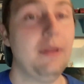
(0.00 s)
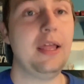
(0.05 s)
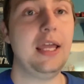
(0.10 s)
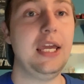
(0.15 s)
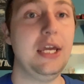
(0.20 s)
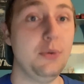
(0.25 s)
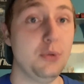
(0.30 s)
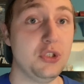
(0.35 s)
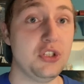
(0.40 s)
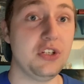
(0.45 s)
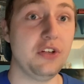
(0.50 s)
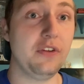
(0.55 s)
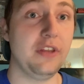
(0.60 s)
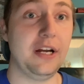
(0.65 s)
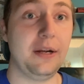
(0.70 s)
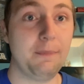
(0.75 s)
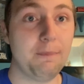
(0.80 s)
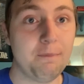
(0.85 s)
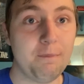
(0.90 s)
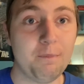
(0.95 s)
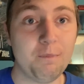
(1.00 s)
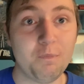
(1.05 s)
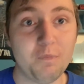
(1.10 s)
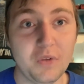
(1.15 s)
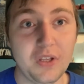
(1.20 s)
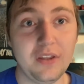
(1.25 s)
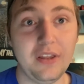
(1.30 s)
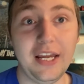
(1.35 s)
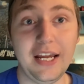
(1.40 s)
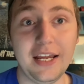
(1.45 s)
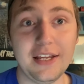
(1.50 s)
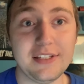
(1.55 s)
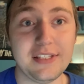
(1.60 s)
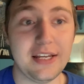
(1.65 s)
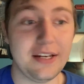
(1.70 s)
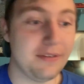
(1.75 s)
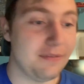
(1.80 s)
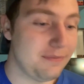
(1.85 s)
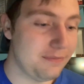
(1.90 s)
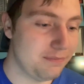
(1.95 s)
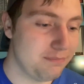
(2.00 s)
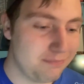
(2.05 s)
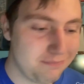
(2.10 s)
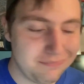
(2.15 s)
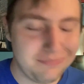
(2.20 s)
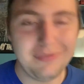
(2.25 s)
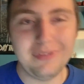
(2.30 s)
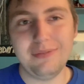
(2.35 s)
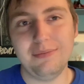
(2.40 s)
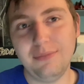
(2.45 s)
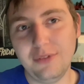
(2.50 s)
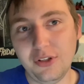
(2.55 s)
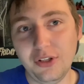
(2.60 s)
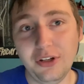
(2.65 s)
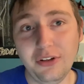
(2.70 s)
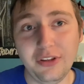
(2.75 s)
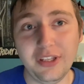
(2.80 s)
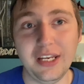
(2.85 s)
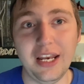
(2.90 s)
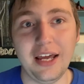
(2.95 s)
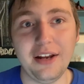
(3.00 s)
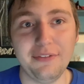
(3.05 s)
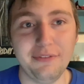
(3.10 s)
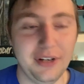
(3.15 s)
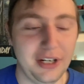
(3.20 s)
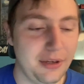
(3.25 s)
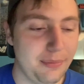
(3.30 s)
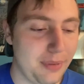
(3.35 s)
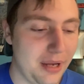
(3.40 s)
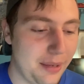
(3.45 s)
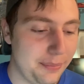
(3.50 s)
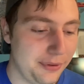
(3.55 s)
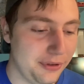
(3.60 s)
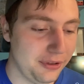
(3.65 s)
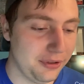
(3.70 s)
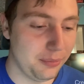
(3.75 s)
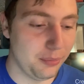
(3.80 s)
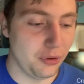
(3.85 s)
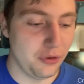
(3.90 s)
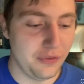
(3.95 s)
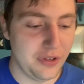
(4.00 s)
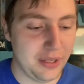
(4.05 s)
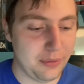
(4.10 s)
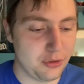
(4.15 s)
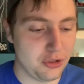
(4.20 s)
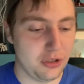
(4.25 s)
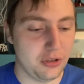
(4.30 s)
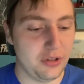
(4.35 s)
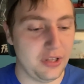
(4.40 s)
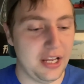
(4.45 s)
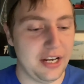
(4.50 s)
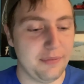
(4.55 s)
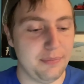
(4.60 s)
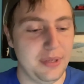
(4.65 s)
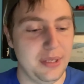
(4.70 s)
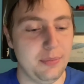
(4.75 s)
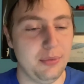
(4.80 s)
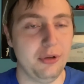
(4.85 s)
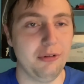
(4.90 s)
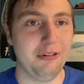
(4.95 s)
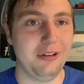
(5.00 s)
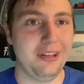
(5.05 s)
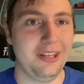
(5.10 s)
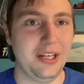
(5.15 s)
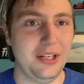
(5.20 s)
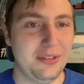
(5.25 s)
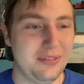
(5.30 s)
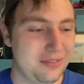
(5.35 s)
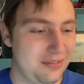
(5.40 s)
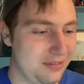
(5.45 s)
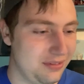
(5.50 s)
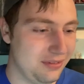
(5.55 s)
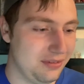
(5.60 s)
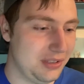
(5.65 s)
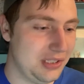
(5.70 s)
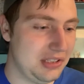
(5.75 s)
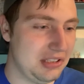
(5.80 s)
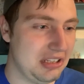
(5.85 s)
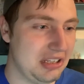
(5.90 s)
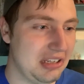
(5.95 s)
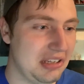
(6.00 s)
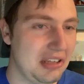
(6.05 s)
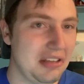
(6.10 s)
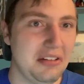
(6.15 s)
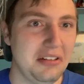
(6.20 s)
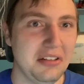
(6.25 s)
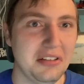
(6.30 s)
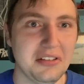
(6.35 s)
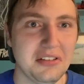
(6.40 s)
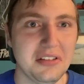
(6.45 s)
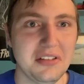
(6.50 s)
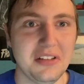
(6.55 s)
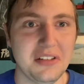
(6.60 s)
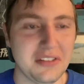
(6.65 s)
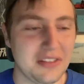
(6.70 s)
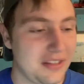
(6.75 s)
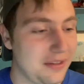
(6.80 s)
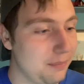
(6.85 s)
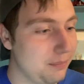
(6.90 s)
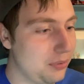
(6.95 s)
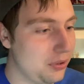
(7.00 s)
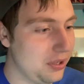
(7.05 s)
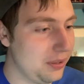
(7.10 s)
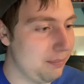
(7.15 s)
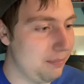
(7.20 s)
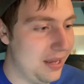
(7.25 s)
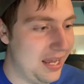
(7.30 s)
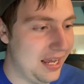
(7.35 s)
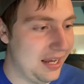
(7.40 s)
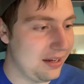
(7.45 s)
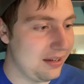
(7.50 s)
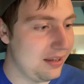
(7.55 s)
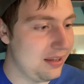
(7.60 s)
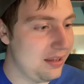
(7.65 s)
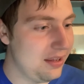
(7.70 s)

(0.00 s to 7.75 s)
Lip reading: It was still there. Like I said, clearly not a very popular movie. I'm sure a lot of people were like, what the hell is this? And then put it back.